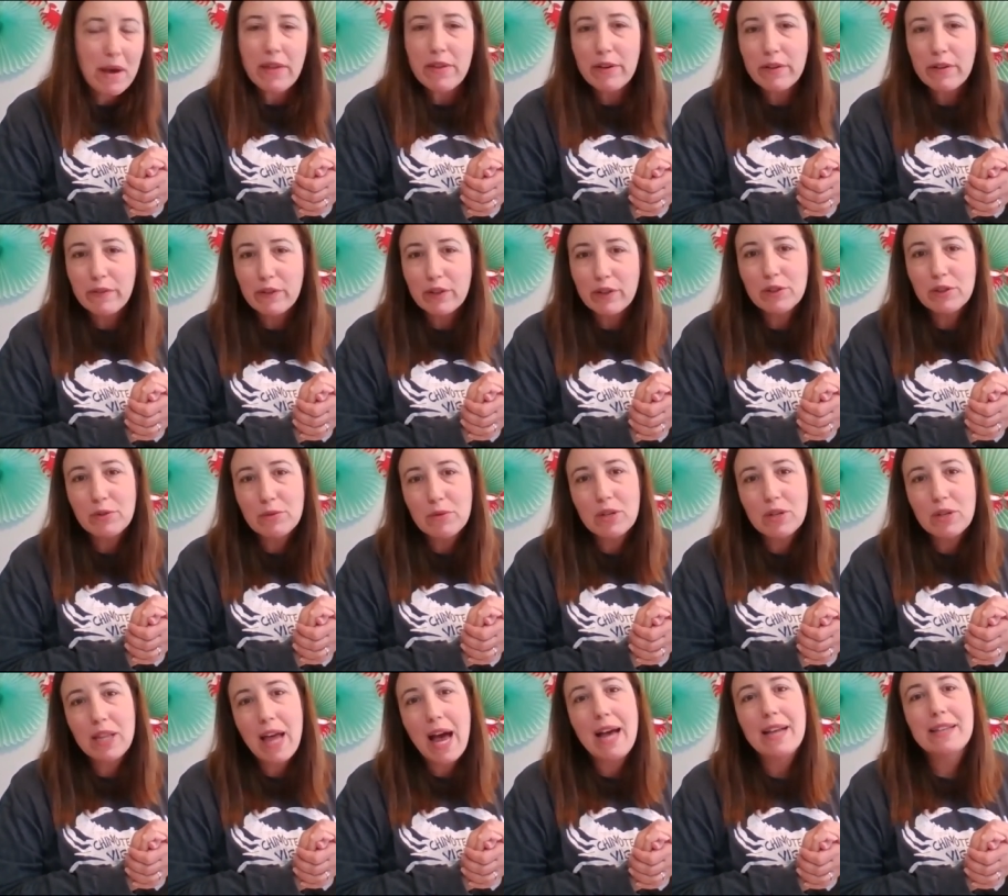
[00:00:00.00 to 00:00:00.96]
other
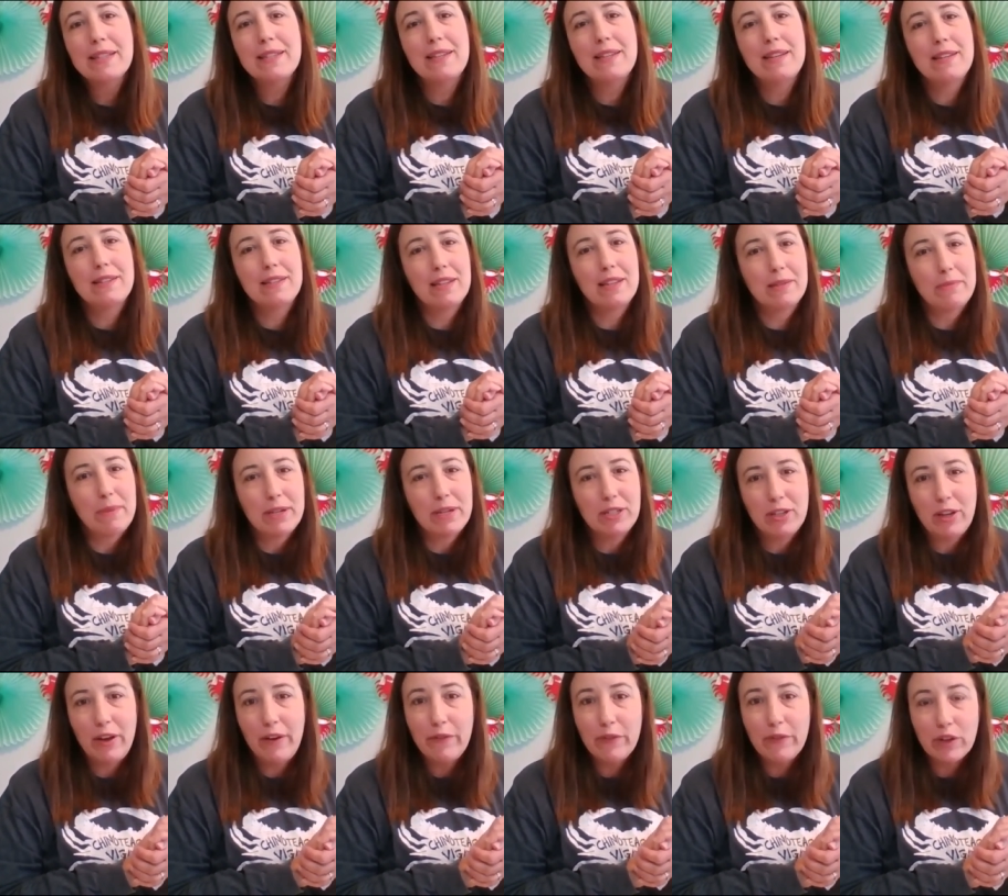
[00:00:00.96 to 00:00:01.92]
virtual classes,
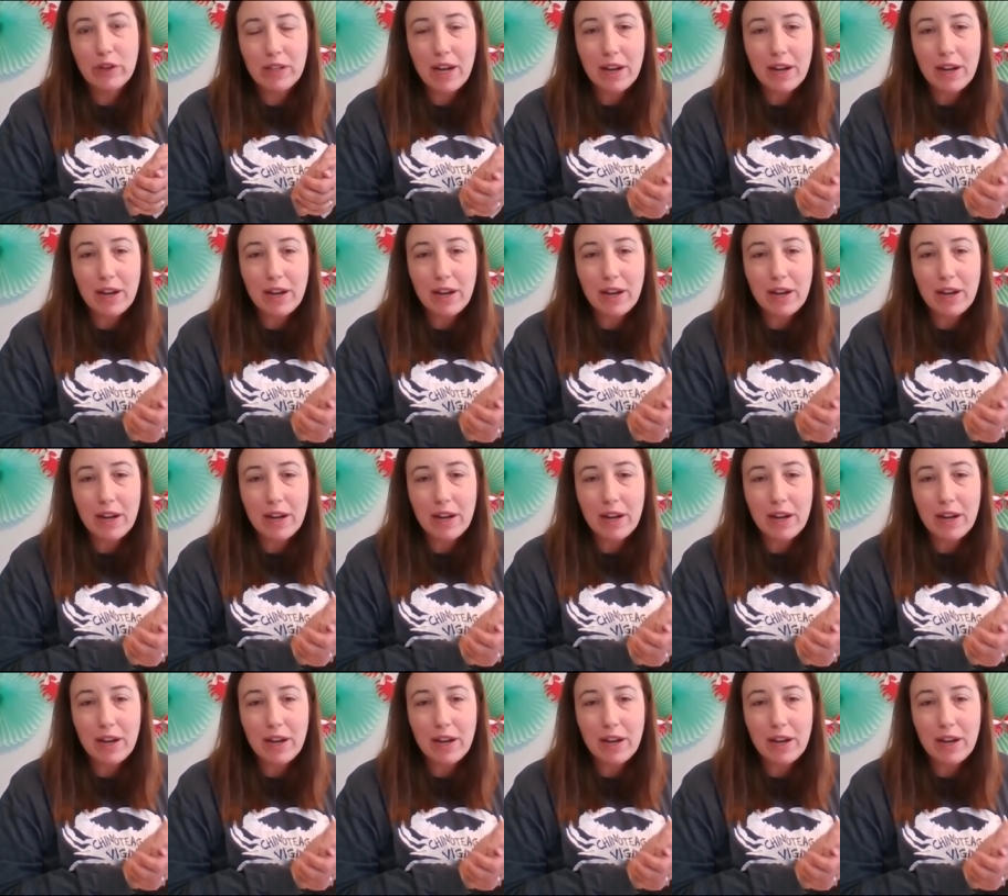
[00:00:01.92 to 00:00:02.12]
especially for